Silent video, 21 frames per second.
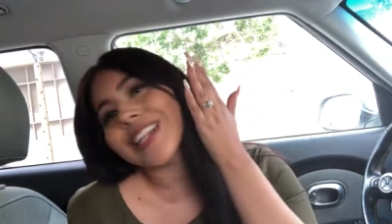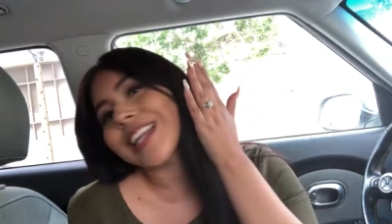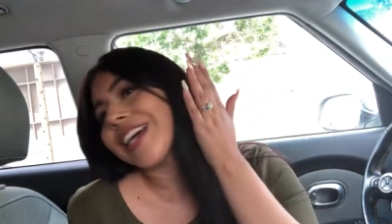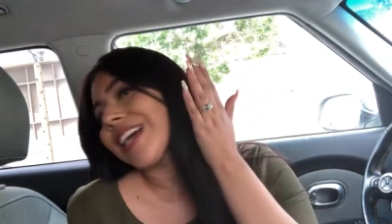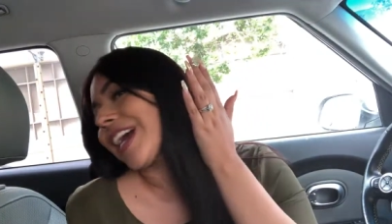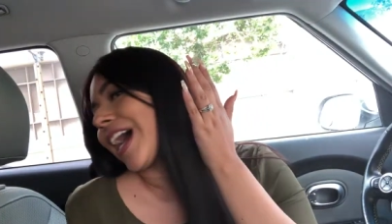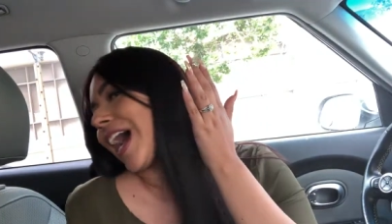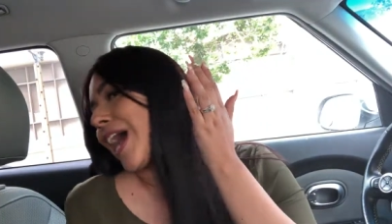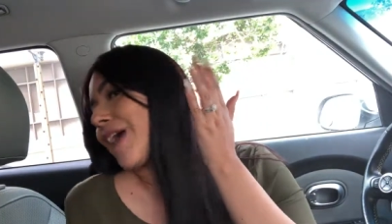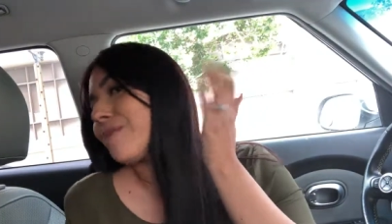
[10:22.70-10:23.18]

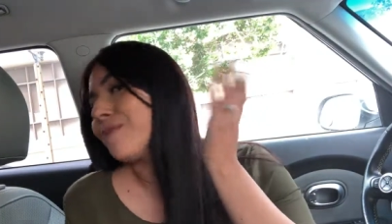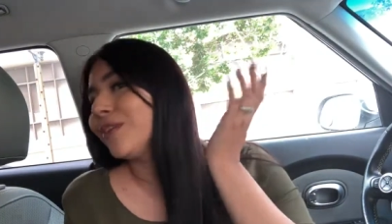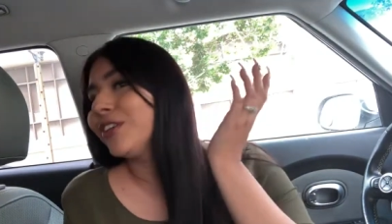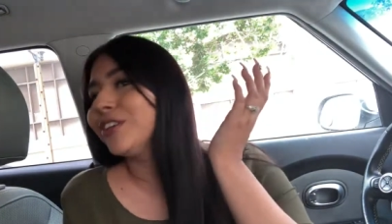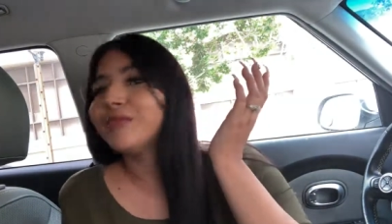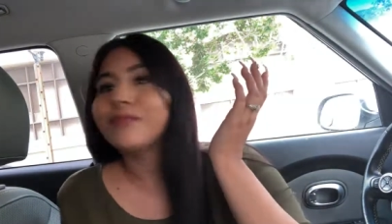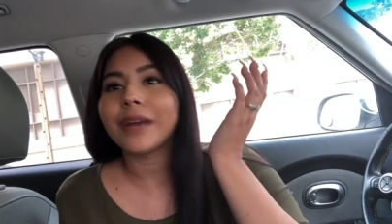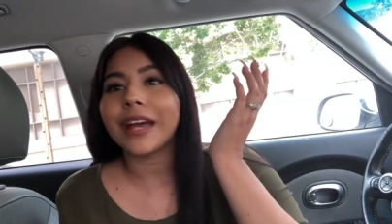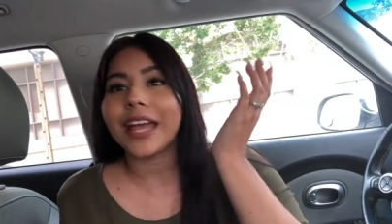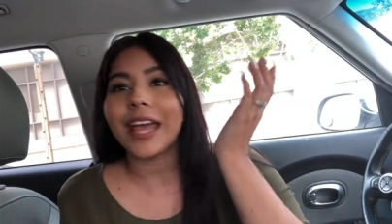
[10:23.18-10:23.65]
like, I
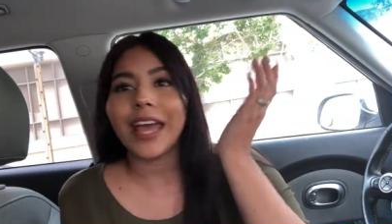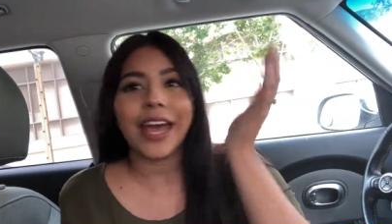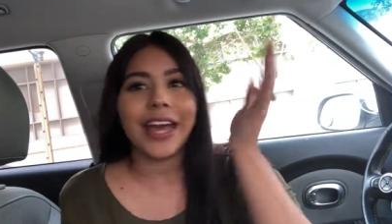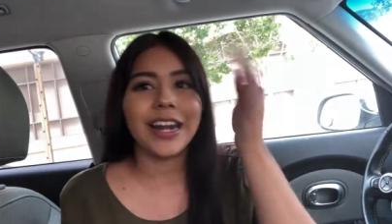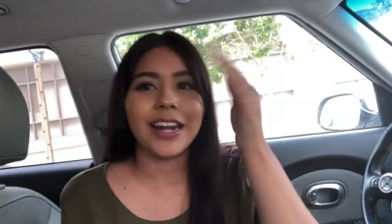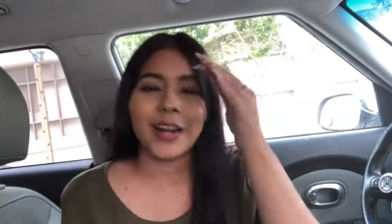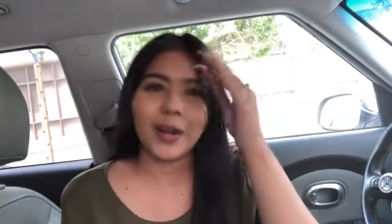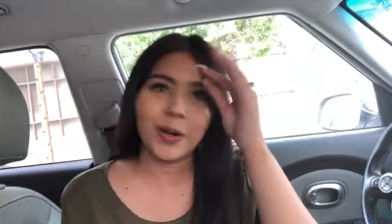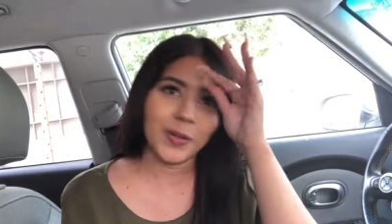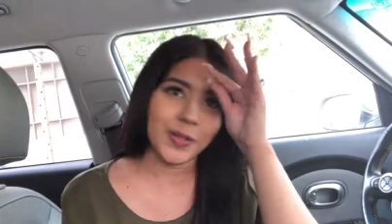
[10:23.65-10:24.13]
moved my
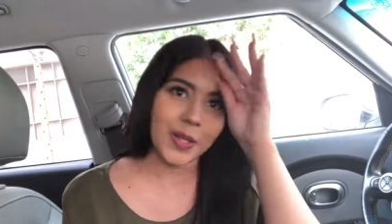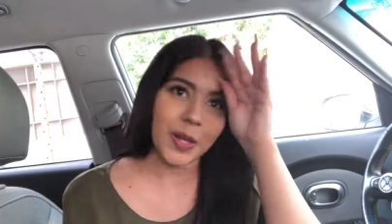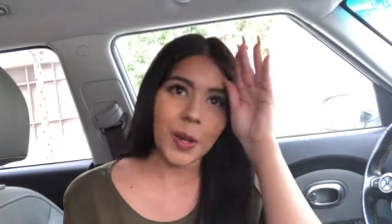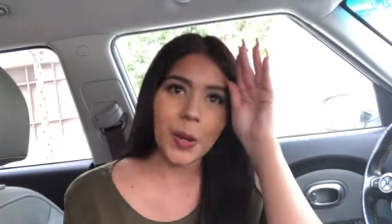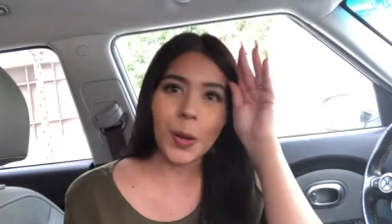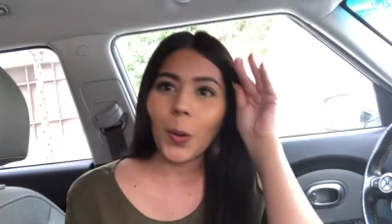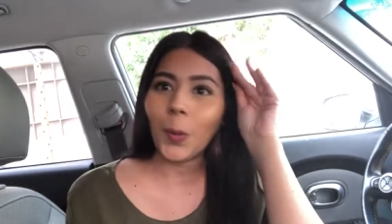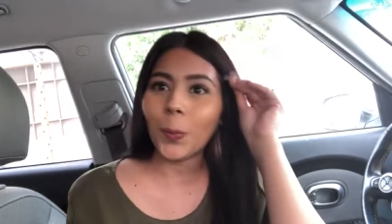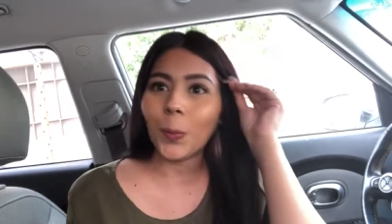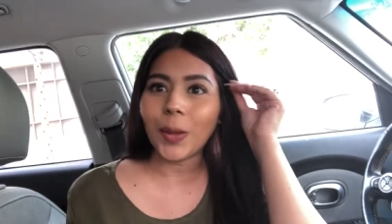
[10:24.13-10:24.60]
head and I was like,
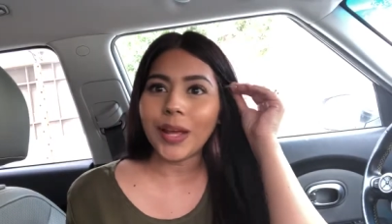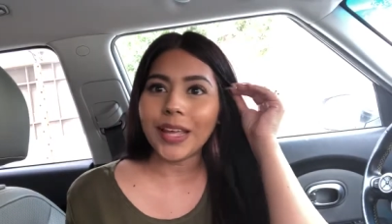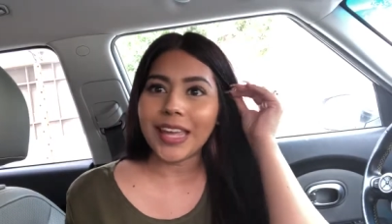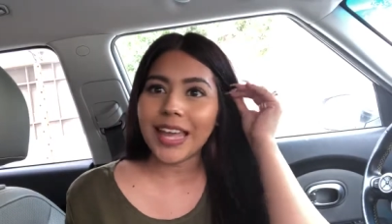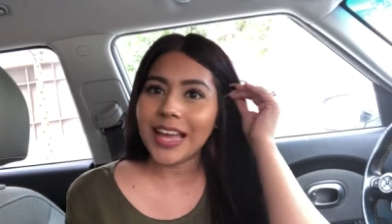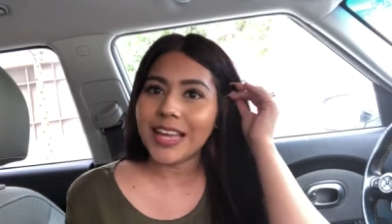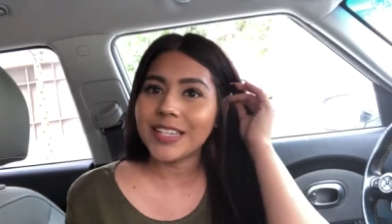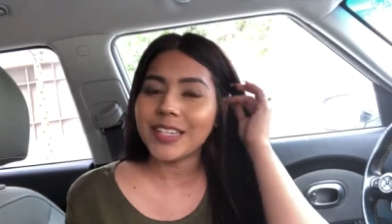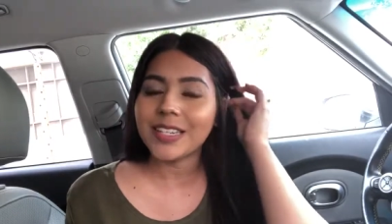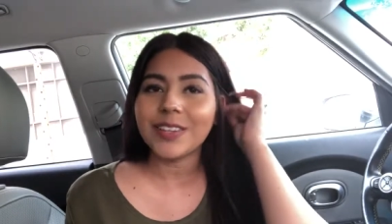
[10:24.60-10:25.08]
nope, I
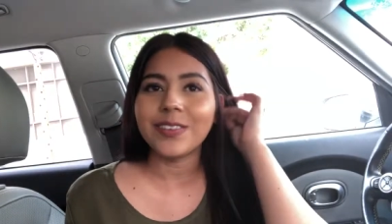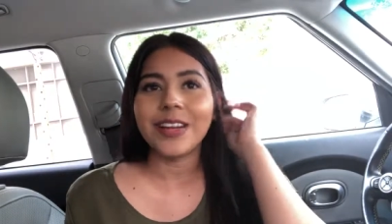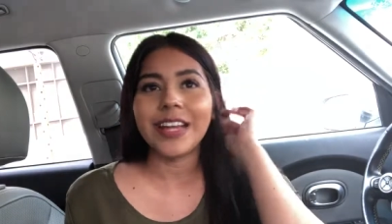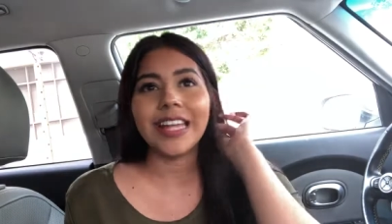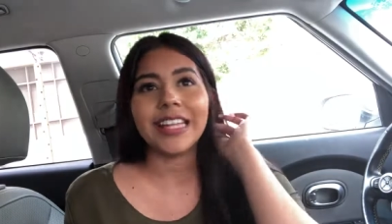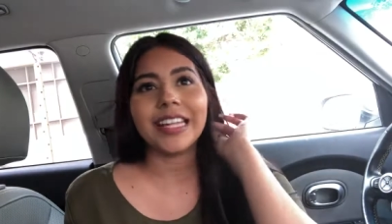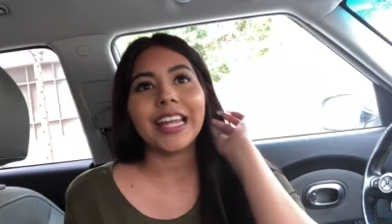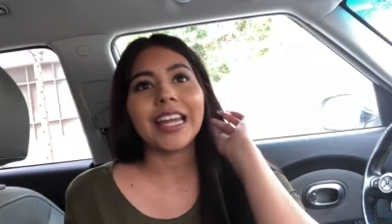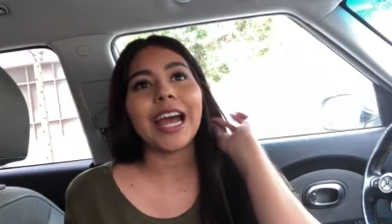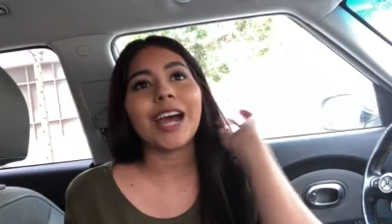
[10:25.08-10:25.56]
can't do
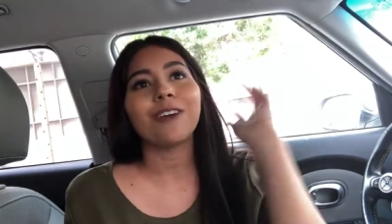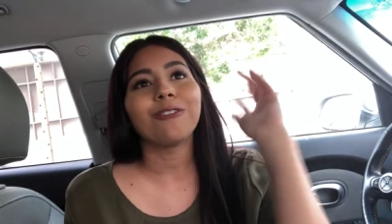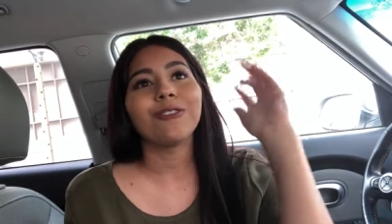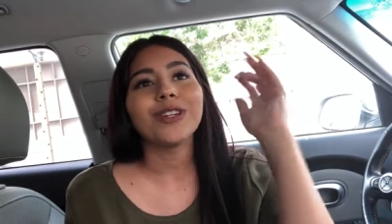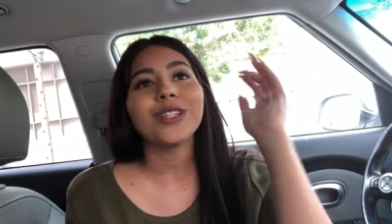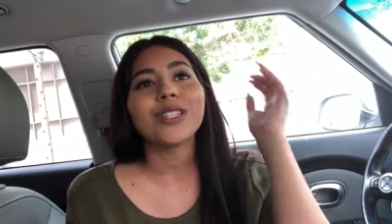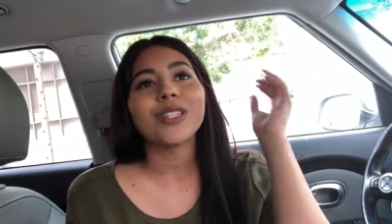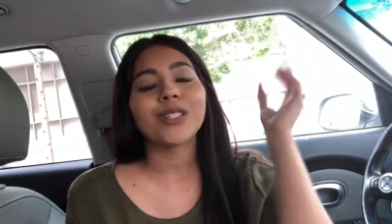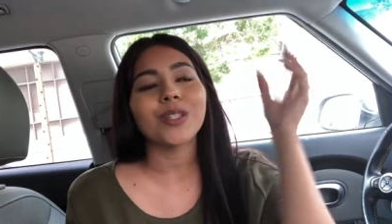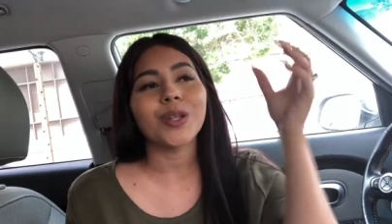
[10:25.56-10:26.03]
it. Like, I
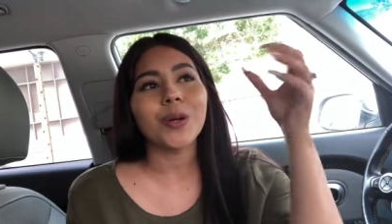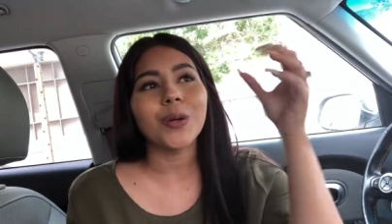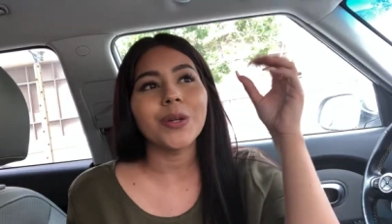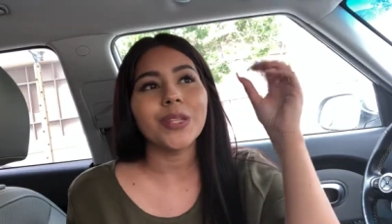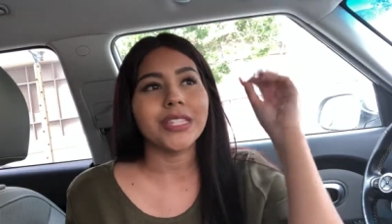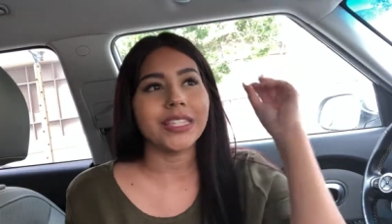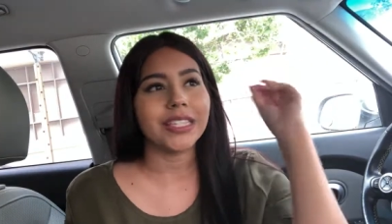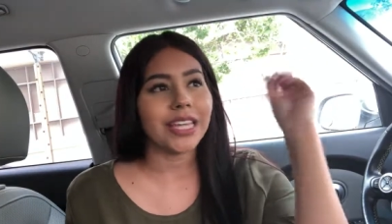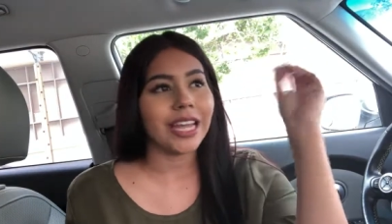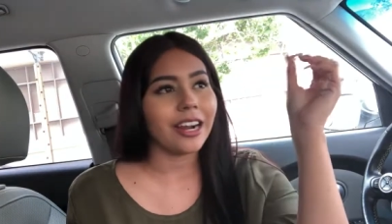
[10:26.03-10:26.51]
was so
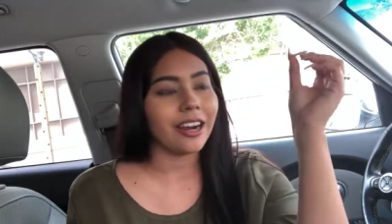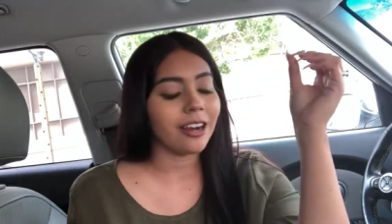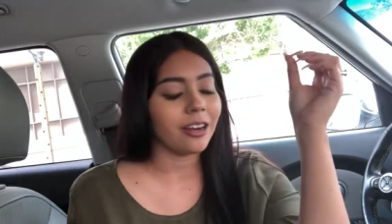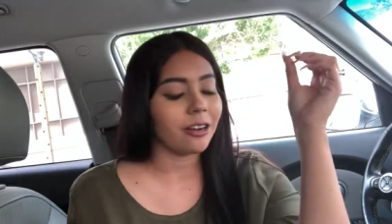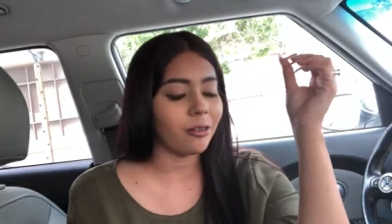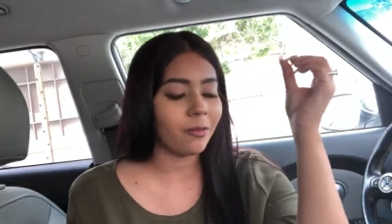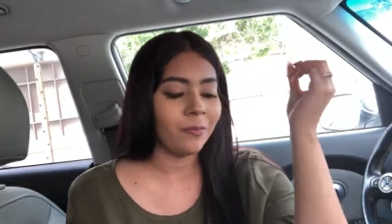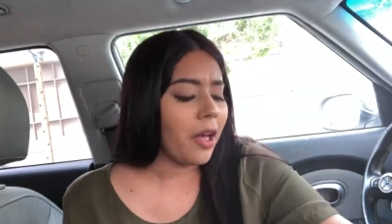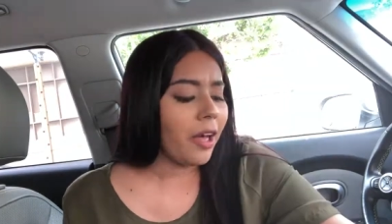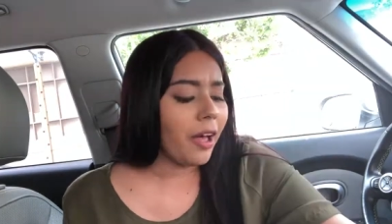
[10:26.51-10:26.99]

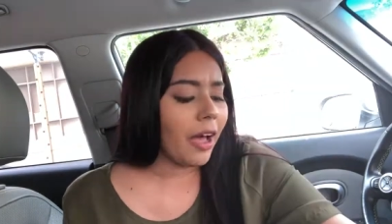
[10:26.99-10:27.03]
scared.